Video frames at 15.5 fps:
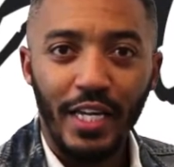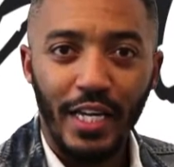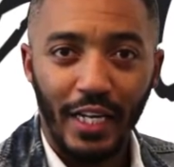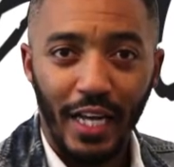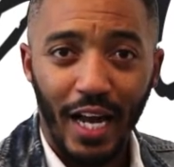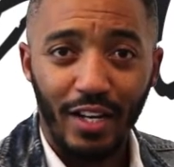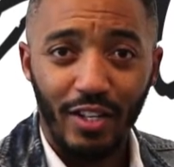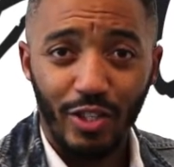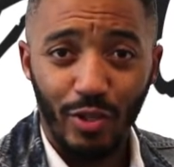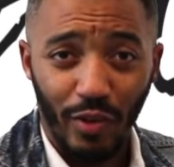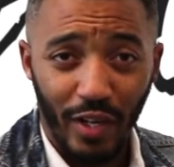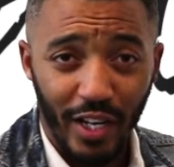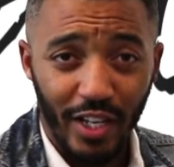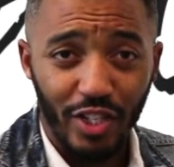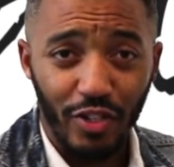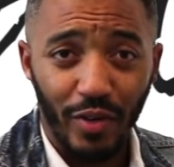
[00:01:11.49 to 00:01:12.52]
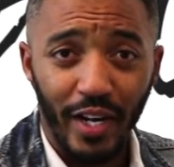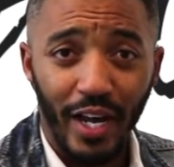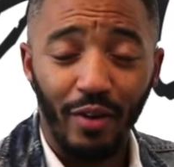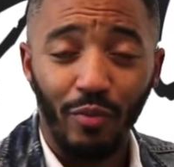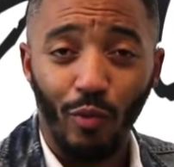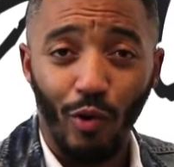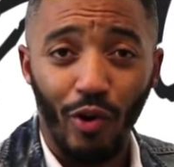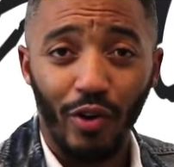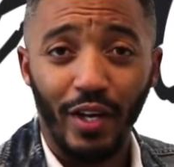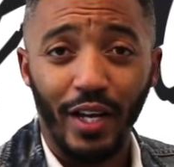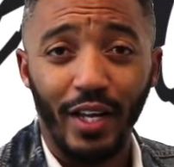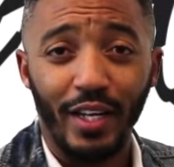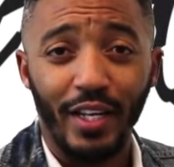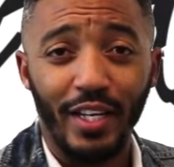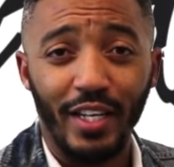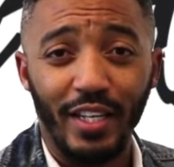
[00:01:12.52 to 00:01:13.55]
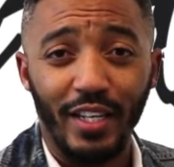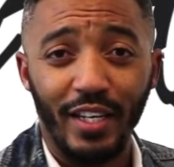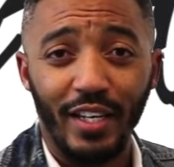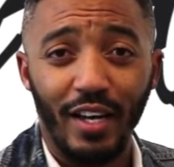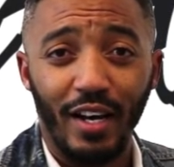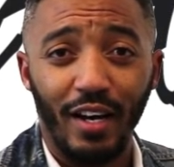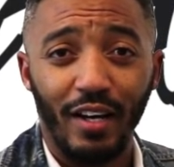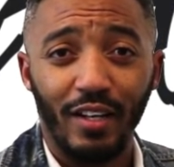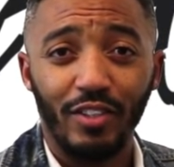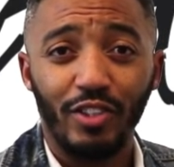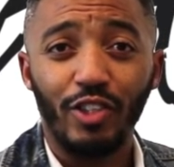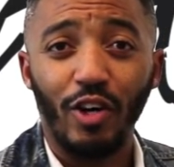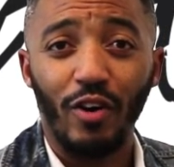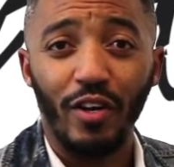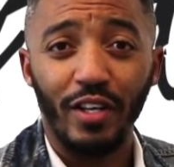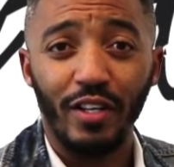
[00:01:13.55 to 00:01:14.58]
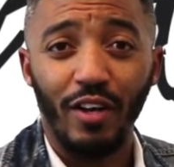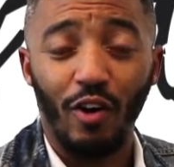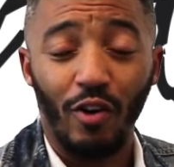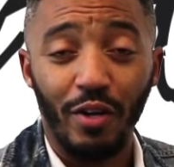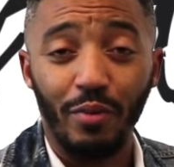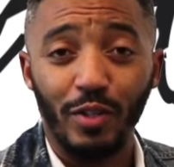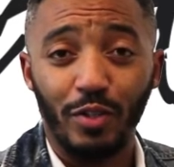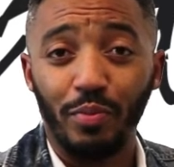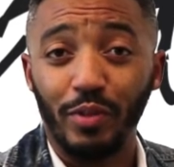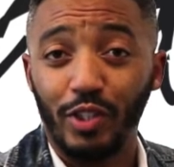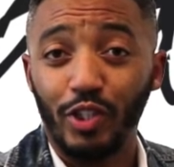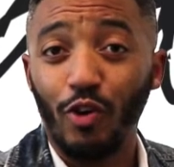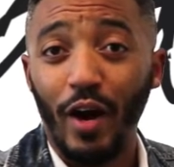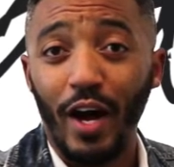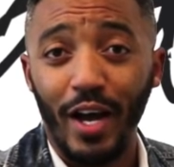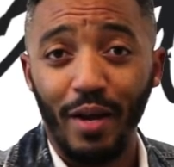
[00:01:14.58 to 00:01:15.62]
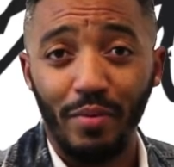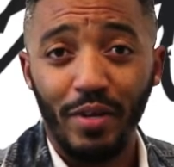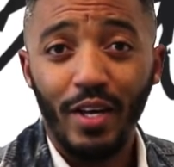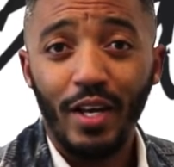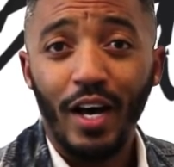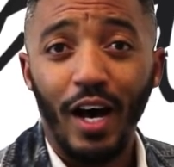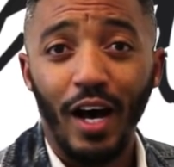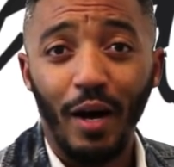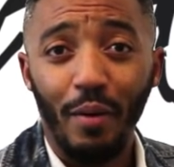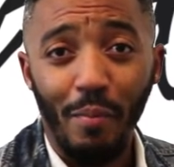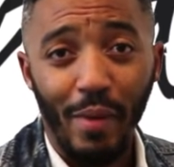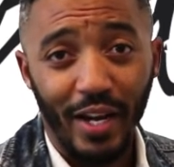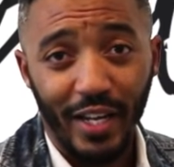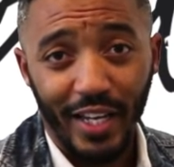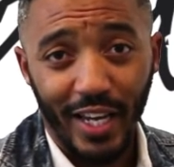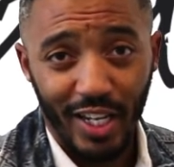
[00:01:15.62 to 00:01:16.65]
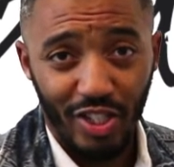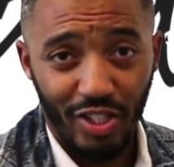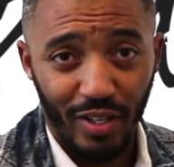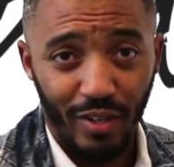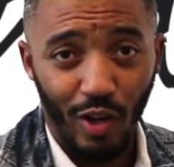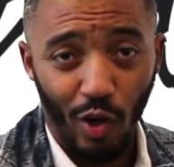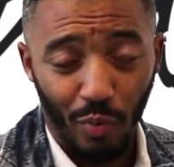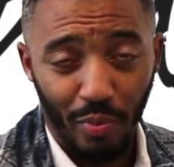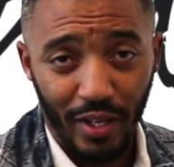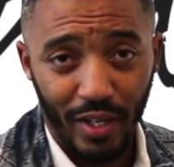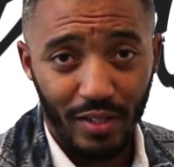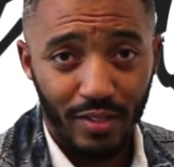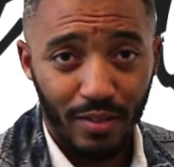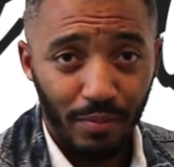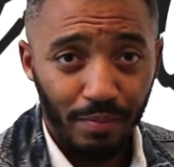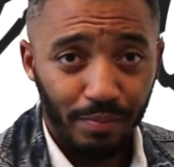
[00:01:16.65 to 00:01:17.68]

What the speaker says: He had gotten into an injury at work, and he he was prescribed medication, opiates,